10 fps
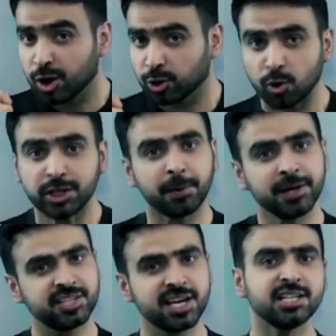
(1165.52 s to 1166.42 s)
Rohit
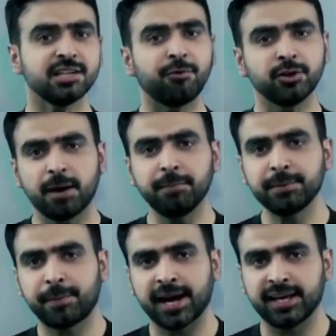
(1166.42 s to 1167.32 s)
purchased it for
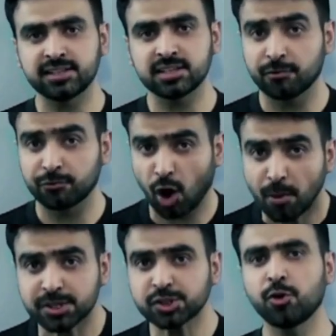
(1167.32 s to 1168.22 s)
Yummy Bites
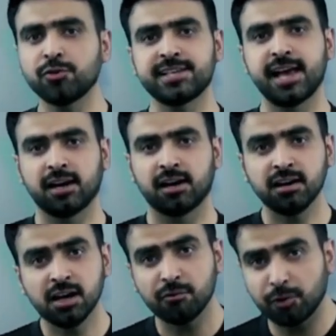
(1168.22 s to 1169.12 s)
from a stove
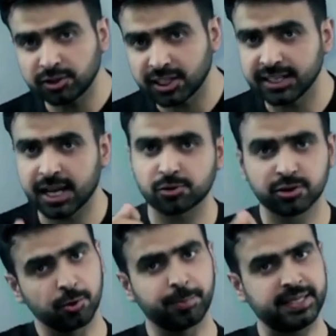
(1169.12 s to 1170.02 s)
seller for
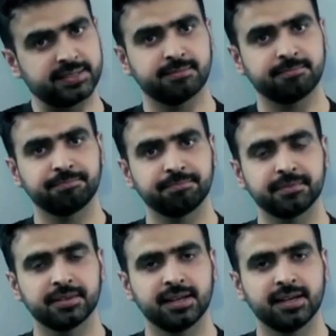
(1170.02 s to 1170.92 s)
3,000 rupees.
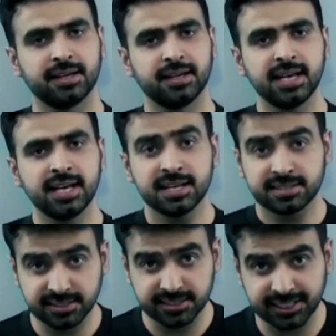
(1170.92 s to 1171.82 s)

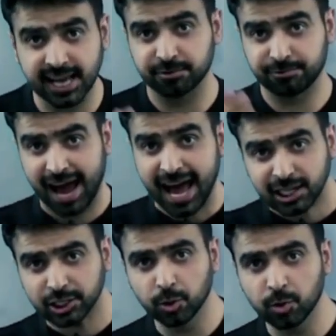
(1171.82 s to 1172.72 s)
Since it has a
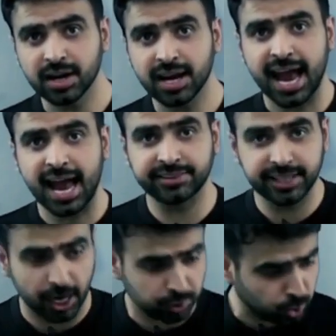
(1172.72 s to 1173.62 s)
value and
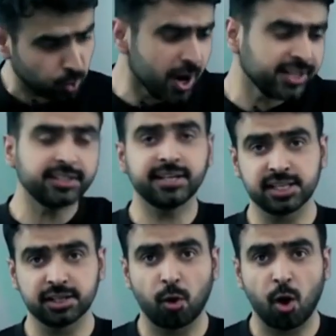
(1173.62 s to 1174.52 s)
there are two
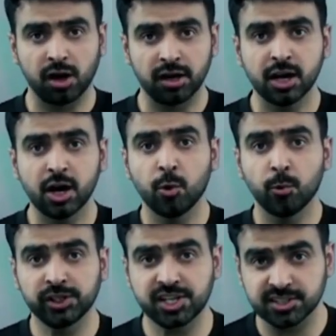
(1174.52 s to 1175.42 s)
entities involved,
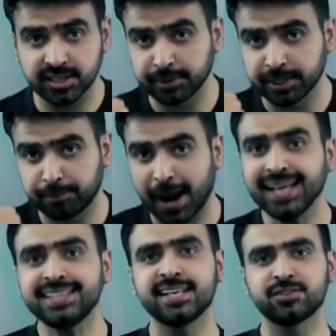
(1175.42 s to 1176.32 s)
which is Yummy
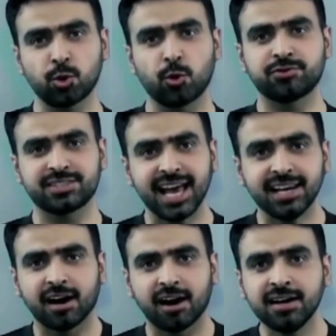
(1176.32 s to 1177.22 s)
Bites and stove
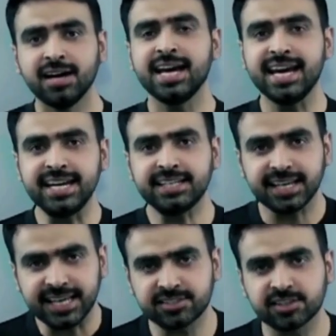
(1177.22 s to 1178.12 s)
seller, it
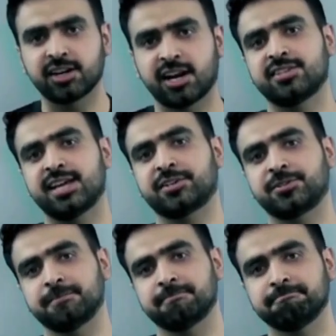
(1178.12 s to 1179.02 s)
is a
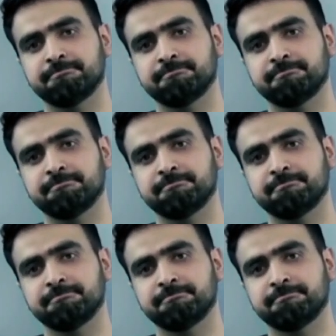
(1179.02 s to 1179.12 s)
transaction.